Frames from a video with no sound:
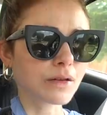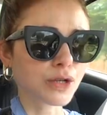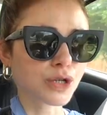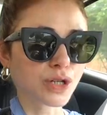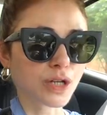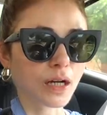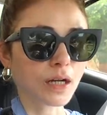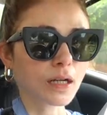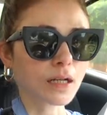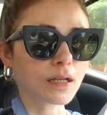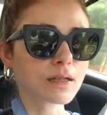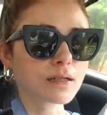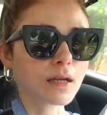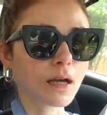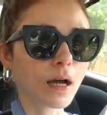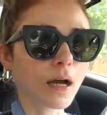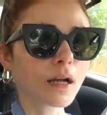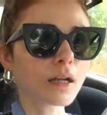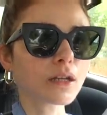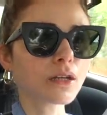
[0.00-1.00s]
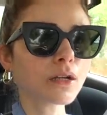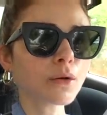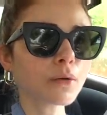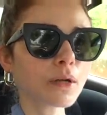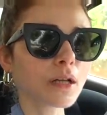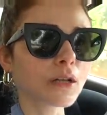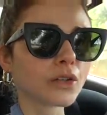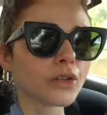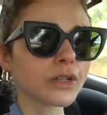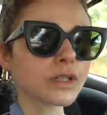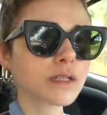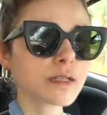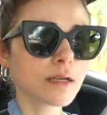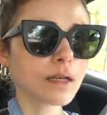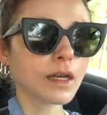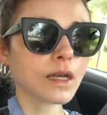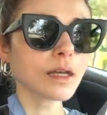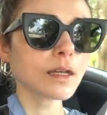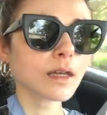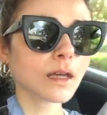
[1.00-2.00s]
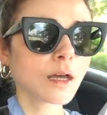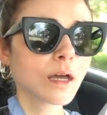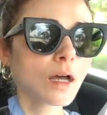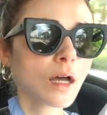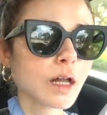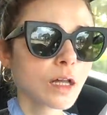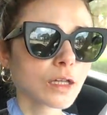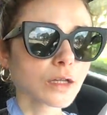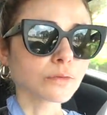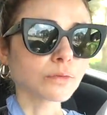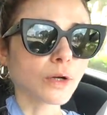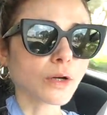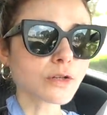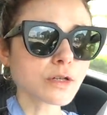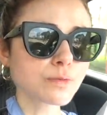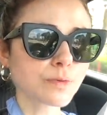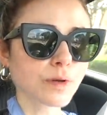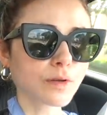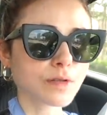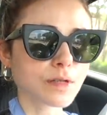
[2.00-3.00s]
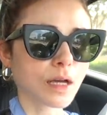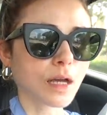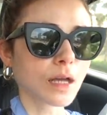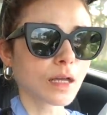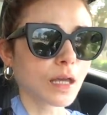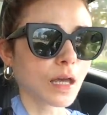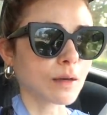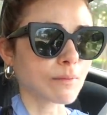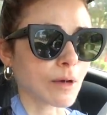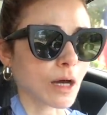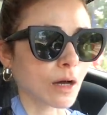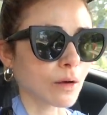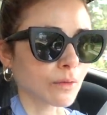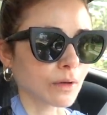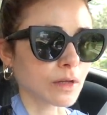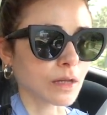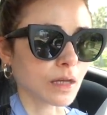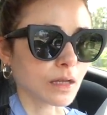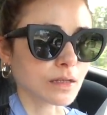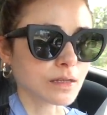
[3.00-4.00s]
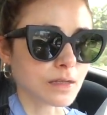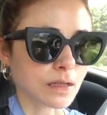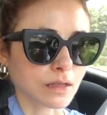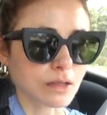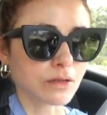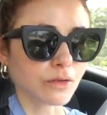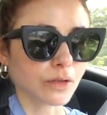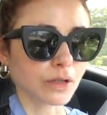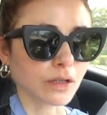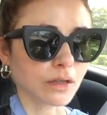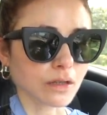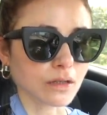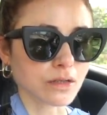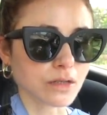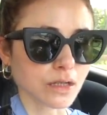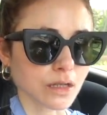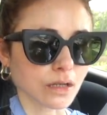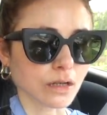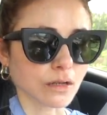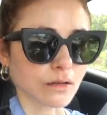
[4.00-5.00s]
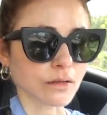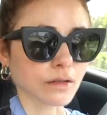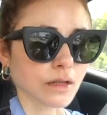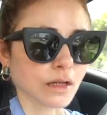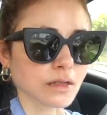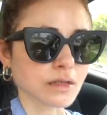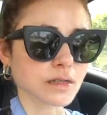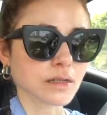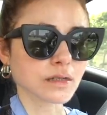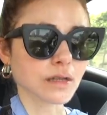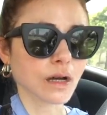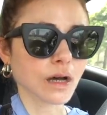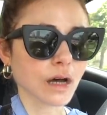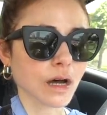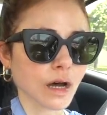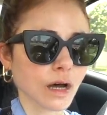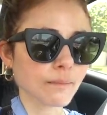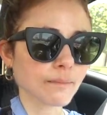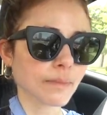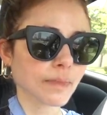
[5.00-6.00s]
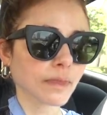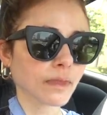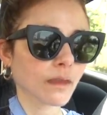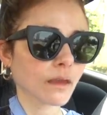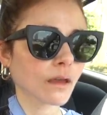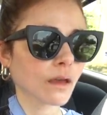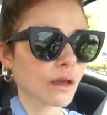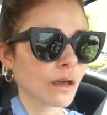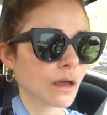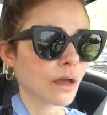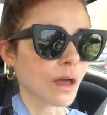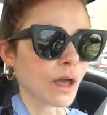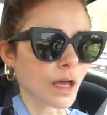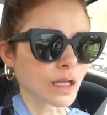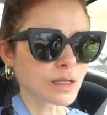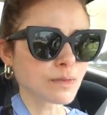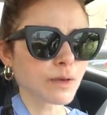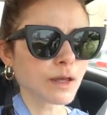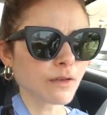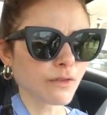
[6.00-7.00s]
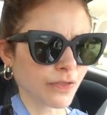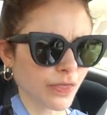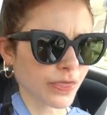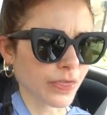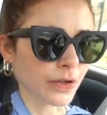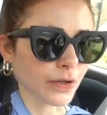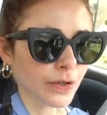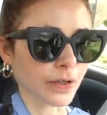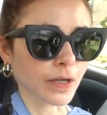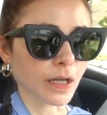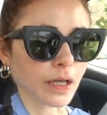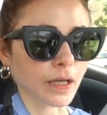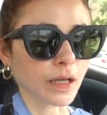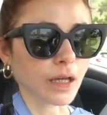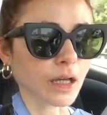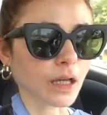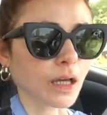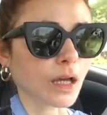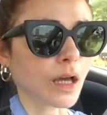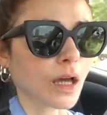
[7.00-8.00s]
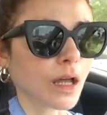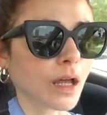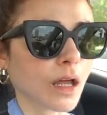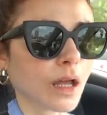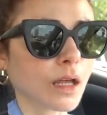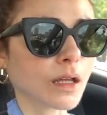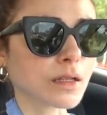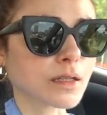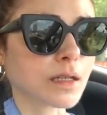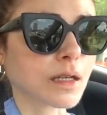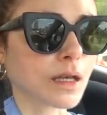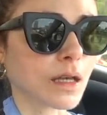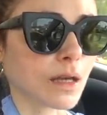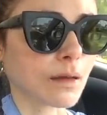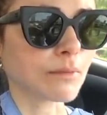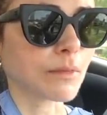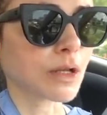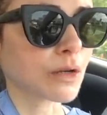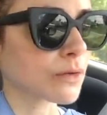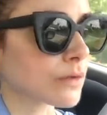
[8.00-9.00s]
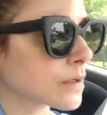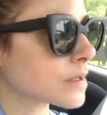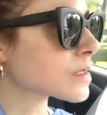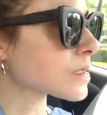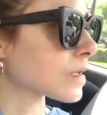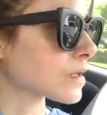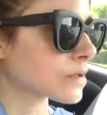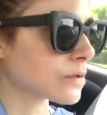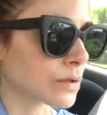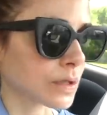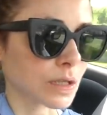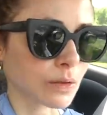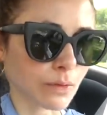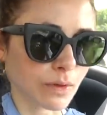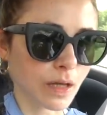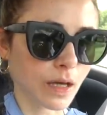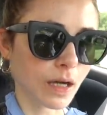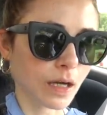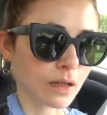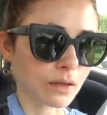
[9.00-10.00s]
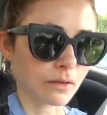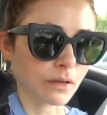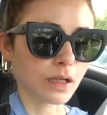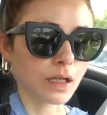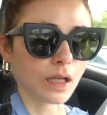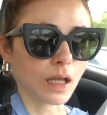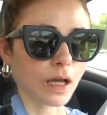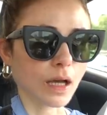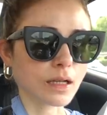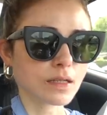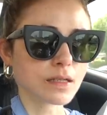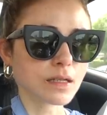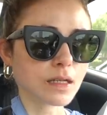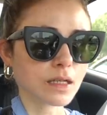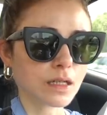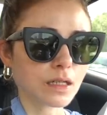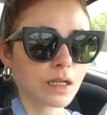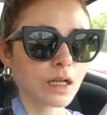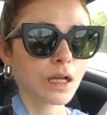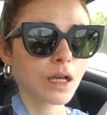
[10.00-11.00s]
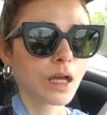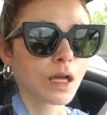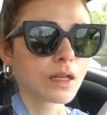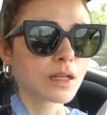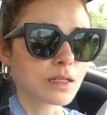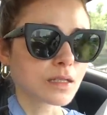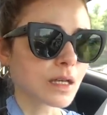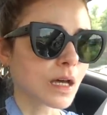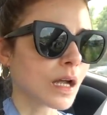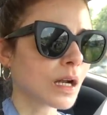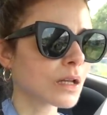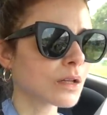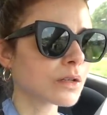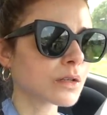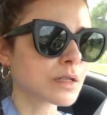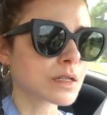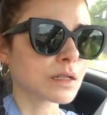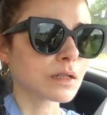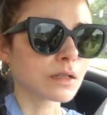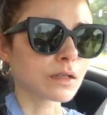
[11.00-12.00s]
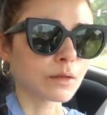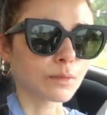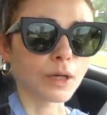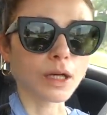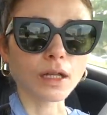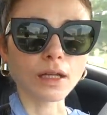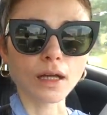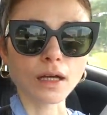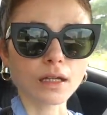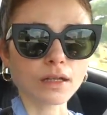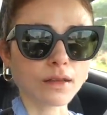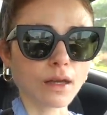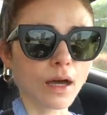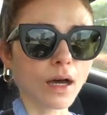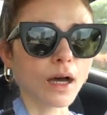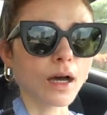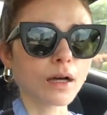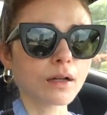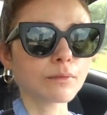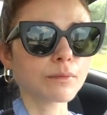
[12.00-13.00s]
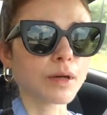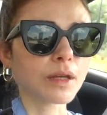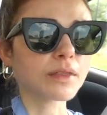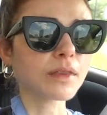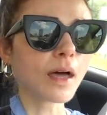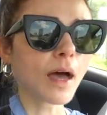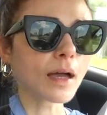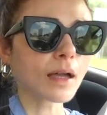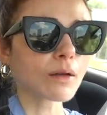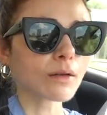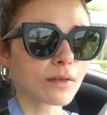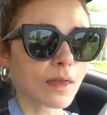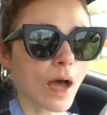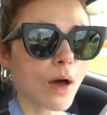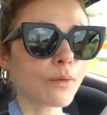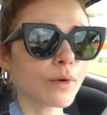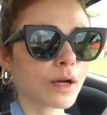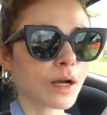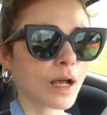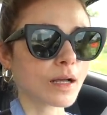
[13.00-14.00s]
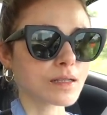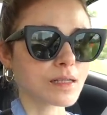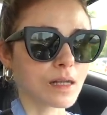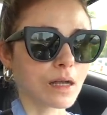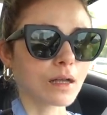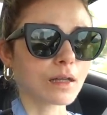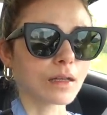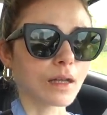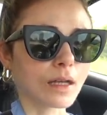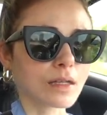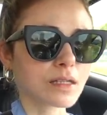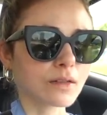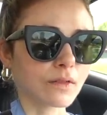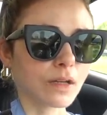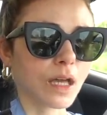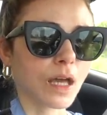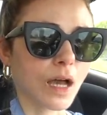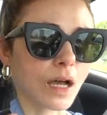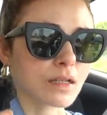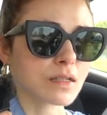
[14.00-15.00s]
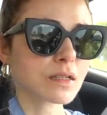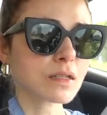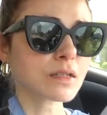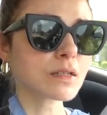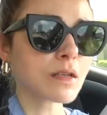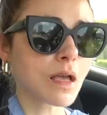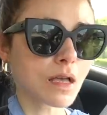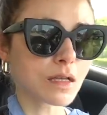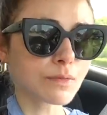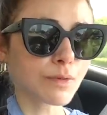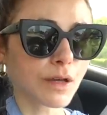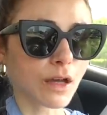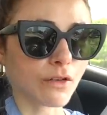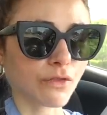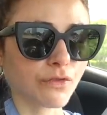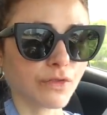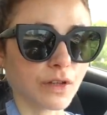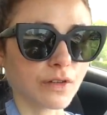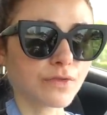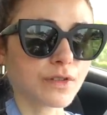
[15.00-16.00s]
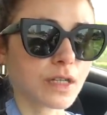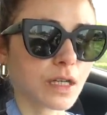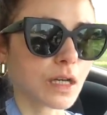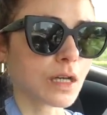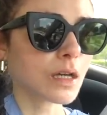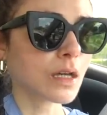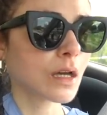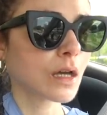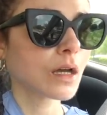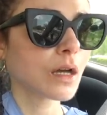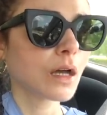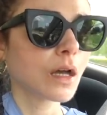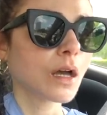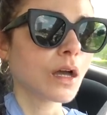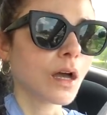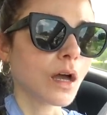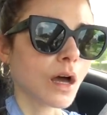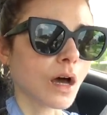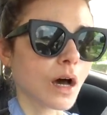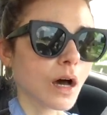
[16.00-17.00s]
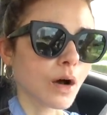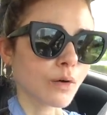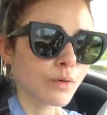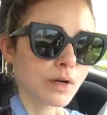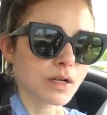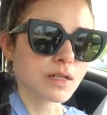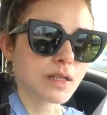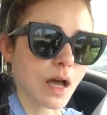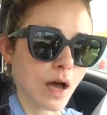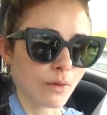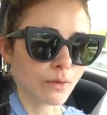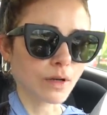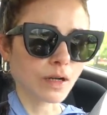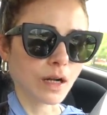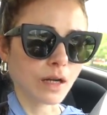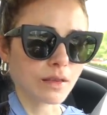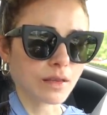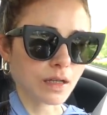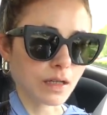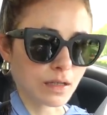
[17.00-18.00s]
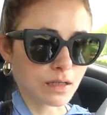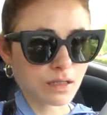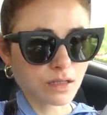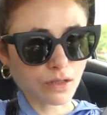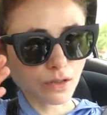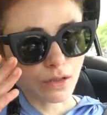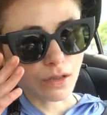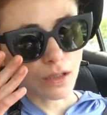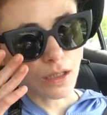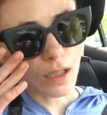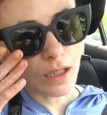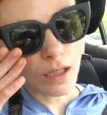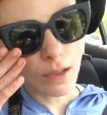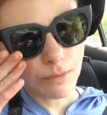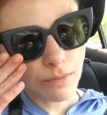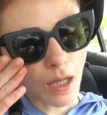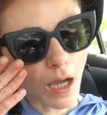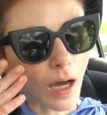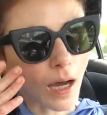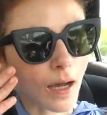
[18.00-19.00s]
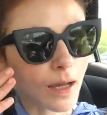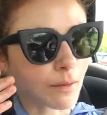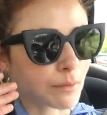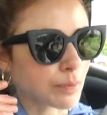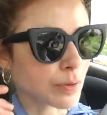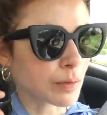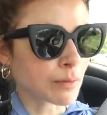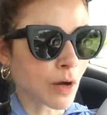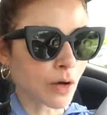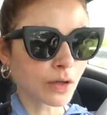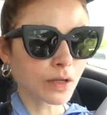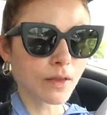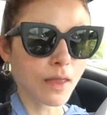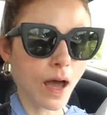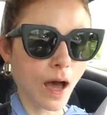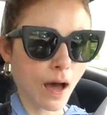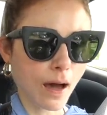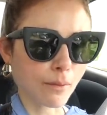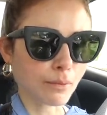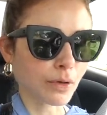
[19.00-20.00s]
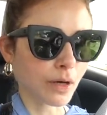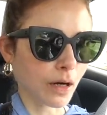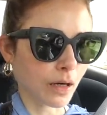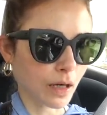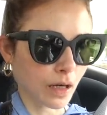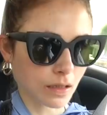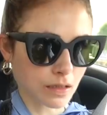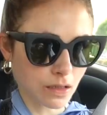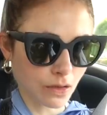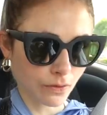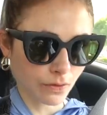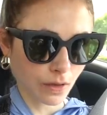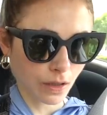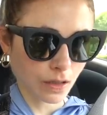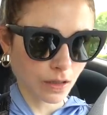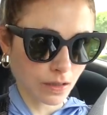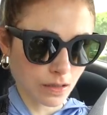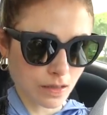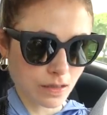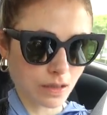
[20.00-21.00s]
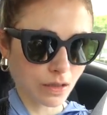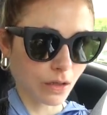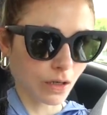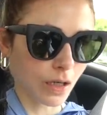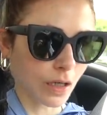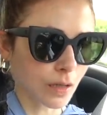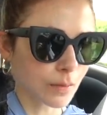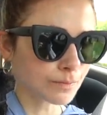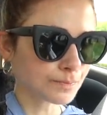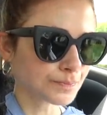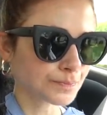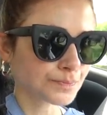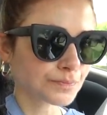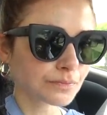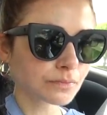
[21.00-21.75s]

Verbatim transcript: the shiny side. You know what it looks like? La Roche-Posay came out with a sunscreen this year that's uh, SPF 30. It's a mineral sunscreen with hyaluronic acid. This kind of looks a little bit like that, but that, that one has less of a cast. This is SPF 50, uh, whereas that one I think is 30. I promoted that product over on Instagram